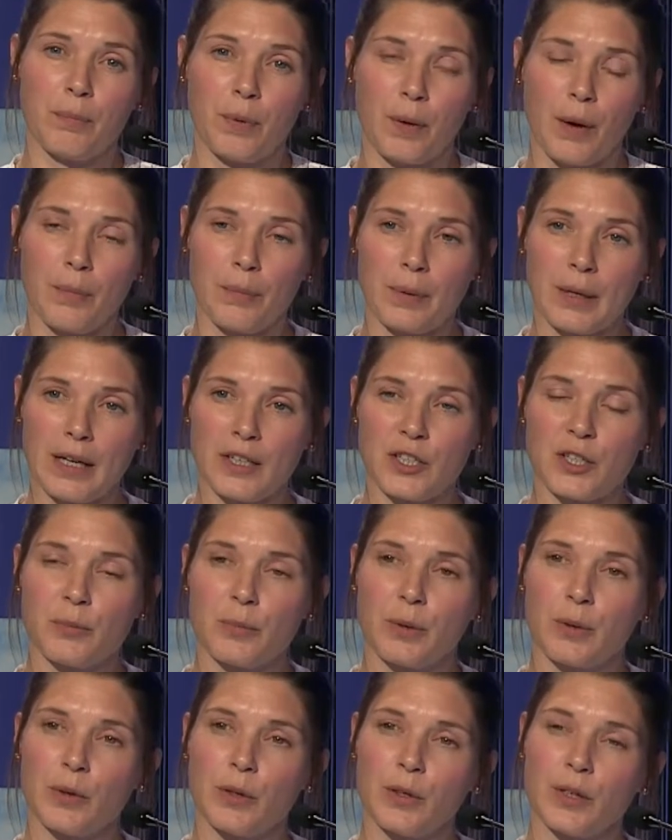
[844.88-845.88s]
population
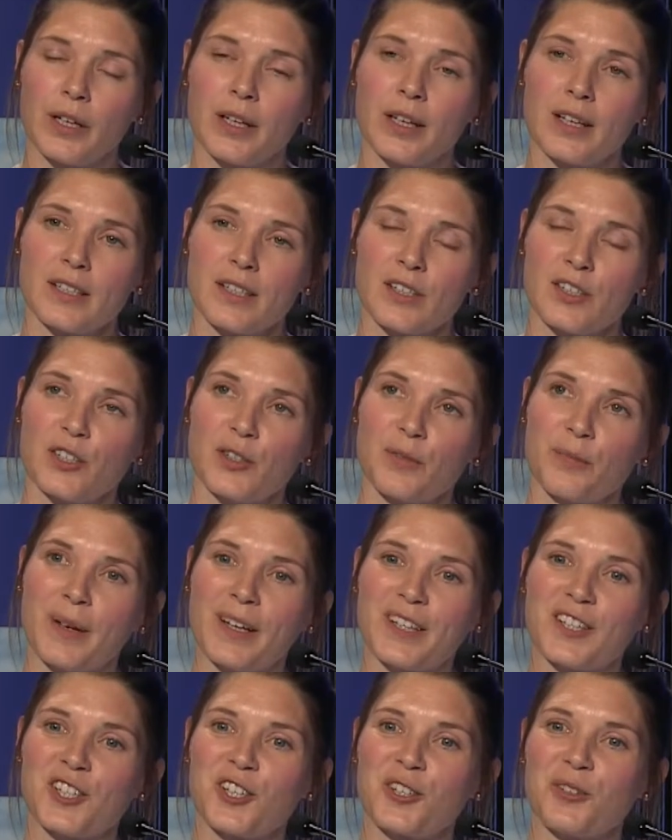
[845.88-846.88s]
we were looking at, I should have
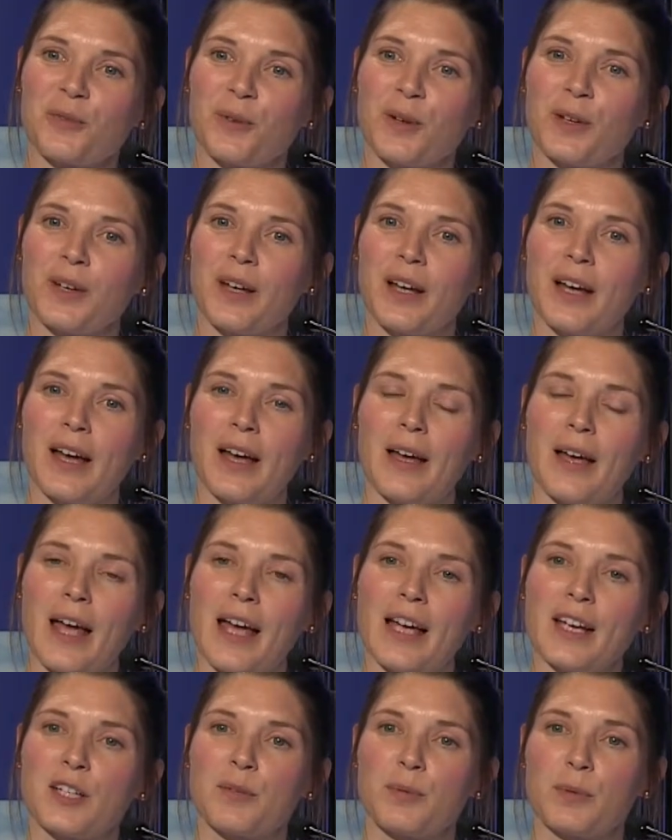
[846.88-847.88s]
mentioned, were
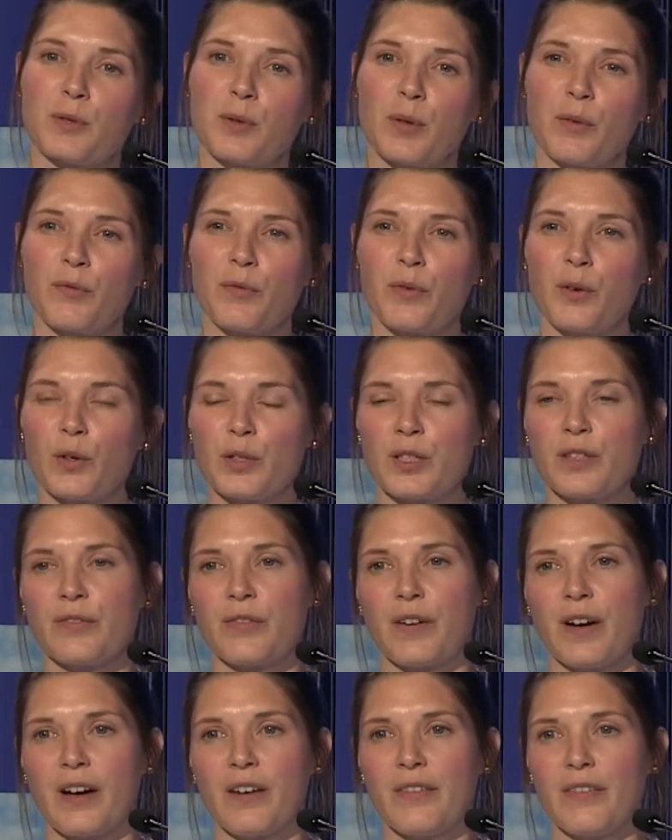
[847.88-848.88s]
aged between
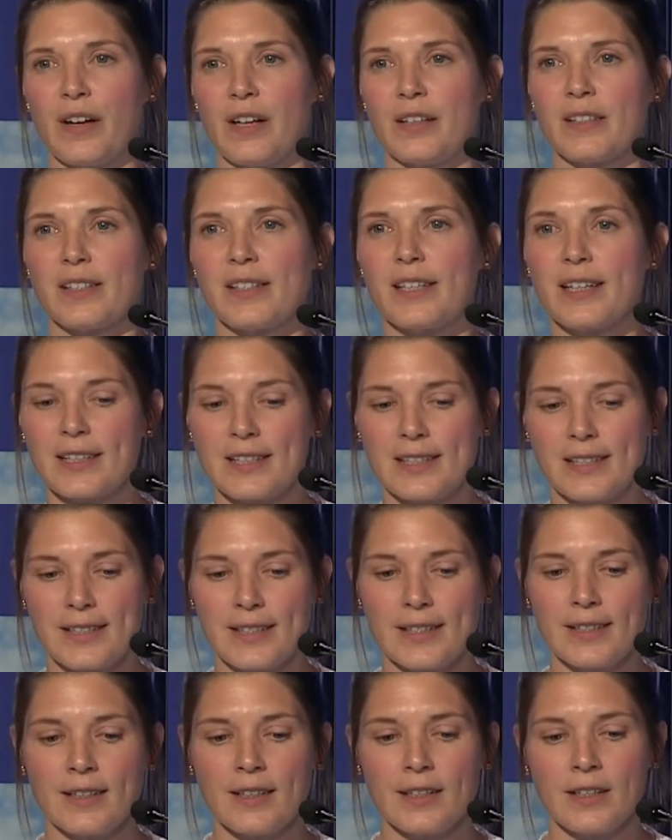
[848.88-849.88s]
45 and
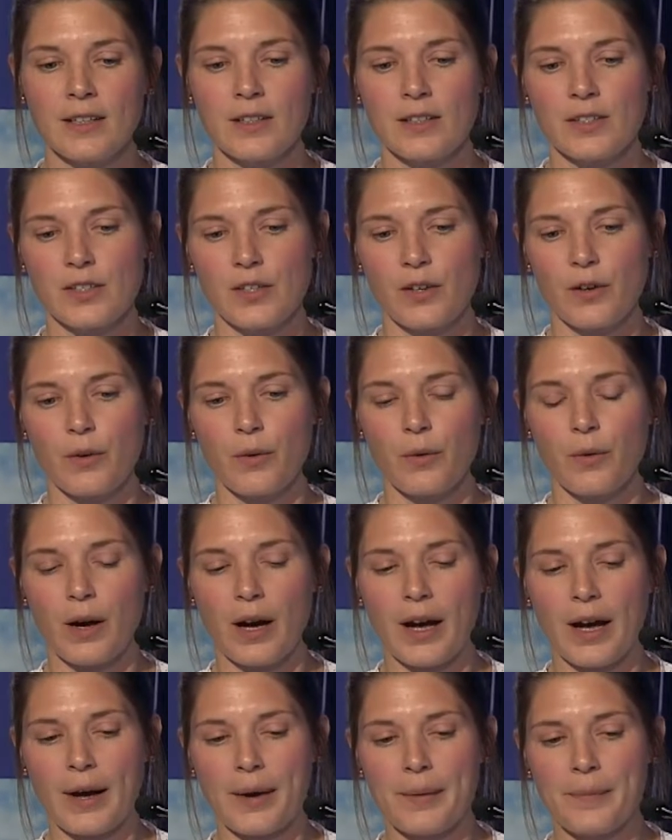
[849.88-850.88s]
60. So
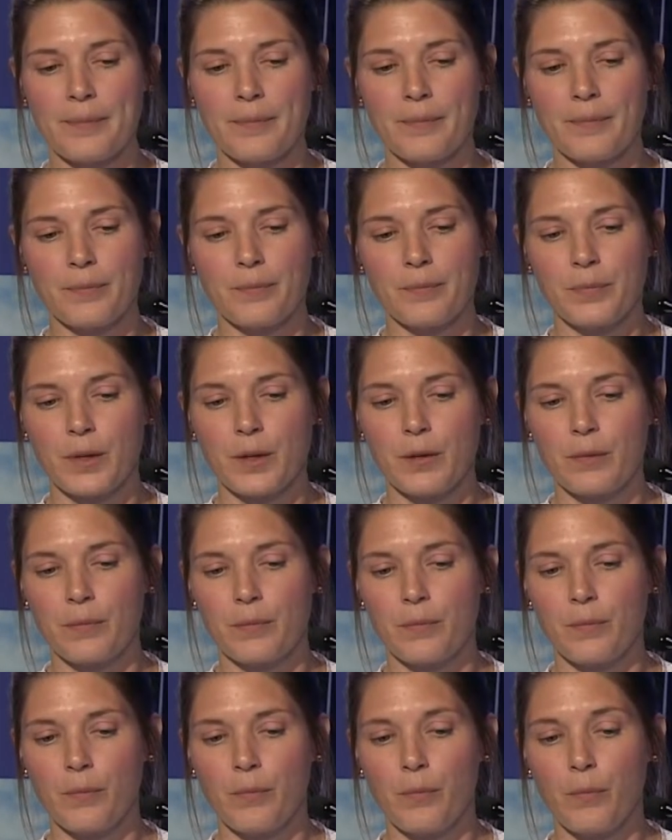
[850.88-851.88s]

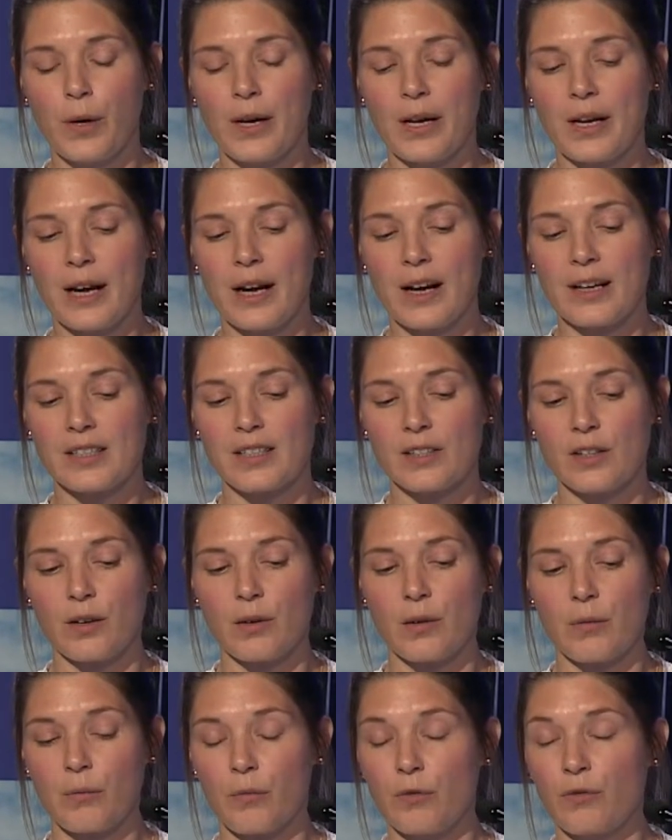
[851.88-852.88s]
we had
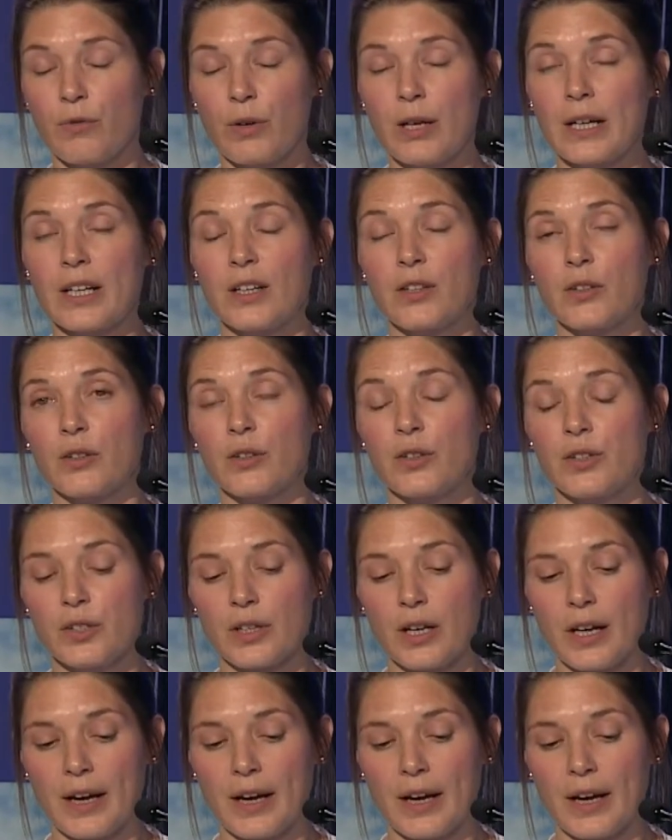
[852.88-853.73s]
really good